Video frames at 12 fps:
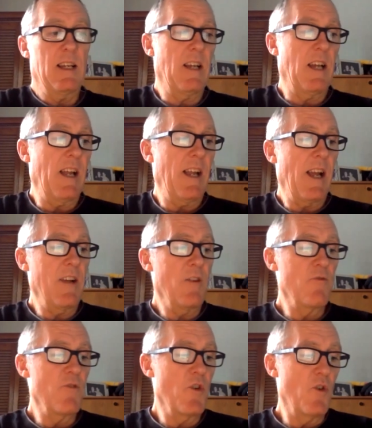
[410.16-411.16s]
I
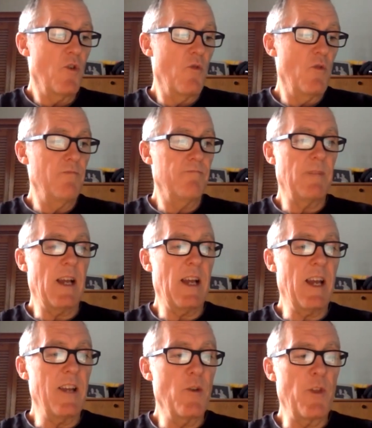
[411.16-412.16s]
don't know.
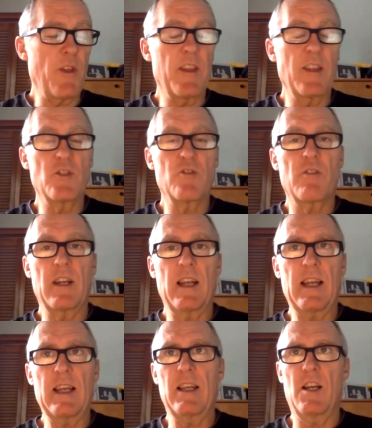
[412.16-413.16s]
I know that things are
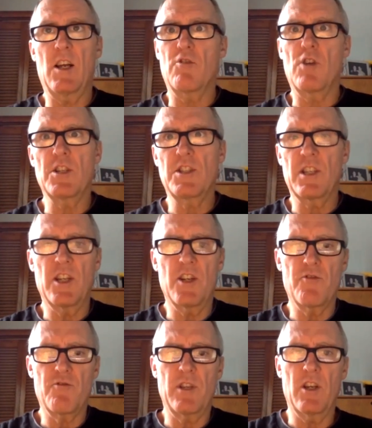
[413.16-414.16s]
across the
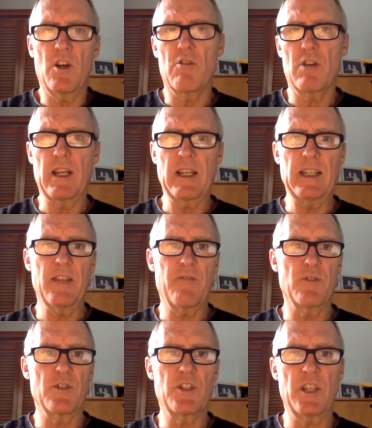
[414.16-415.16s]
country are at
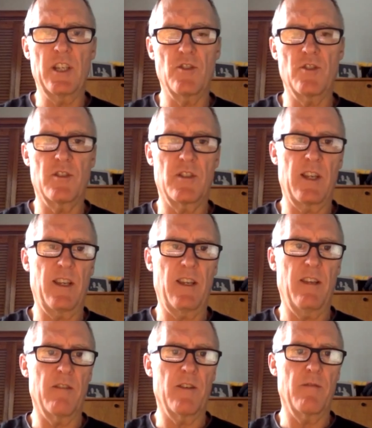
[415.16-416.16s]
different stages. Like
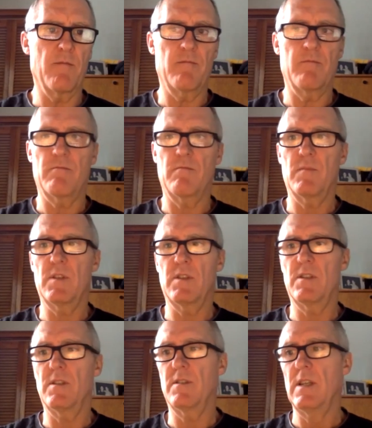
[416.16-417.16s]
here in
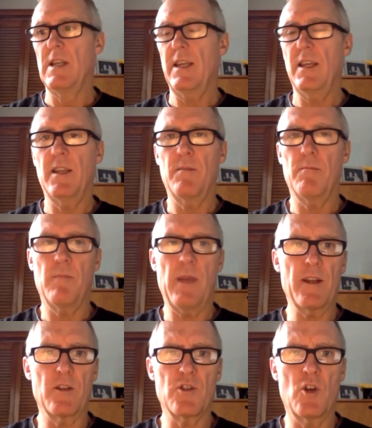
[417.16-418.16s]

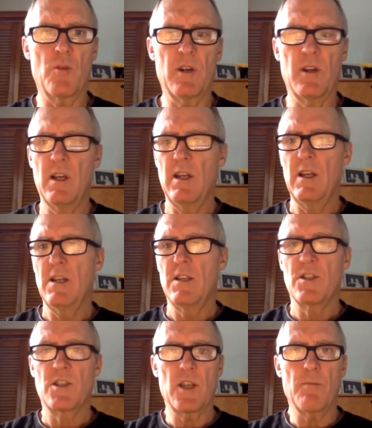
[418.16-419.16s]
Manitoba,
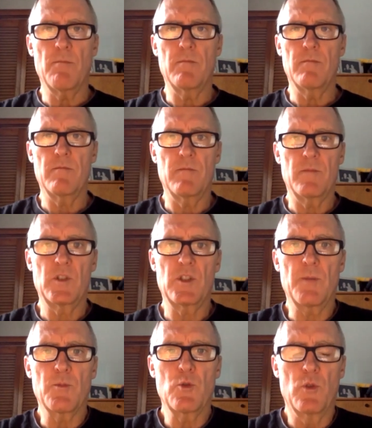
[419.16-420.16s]
some
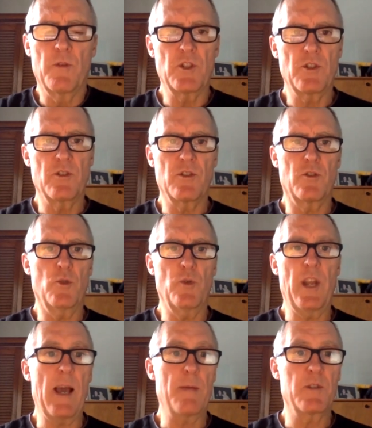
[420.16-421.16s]
school divisions are
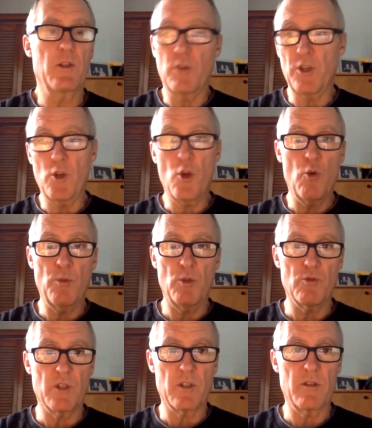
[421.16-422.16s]
doing absolutely no
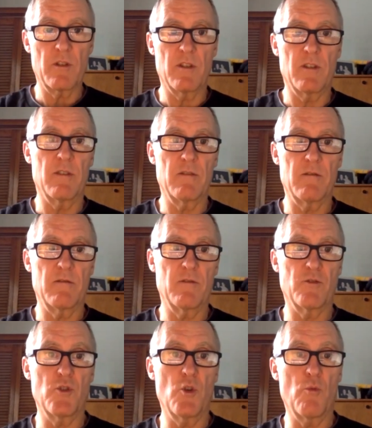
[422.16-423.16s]
music.
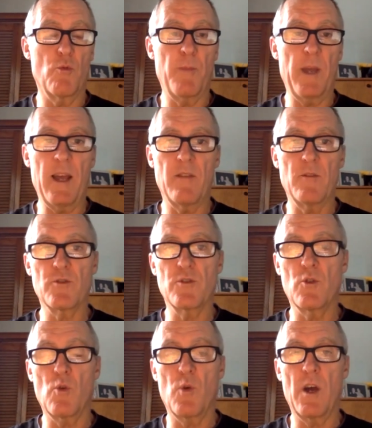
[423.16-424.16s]
There's no band, there's no
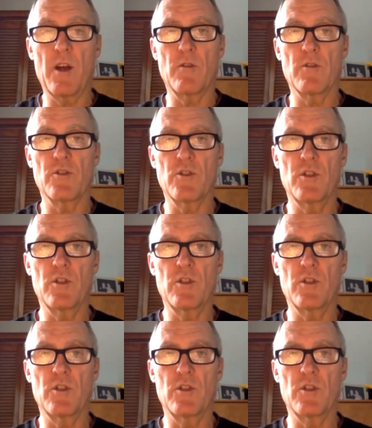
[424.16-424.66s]
choir, there's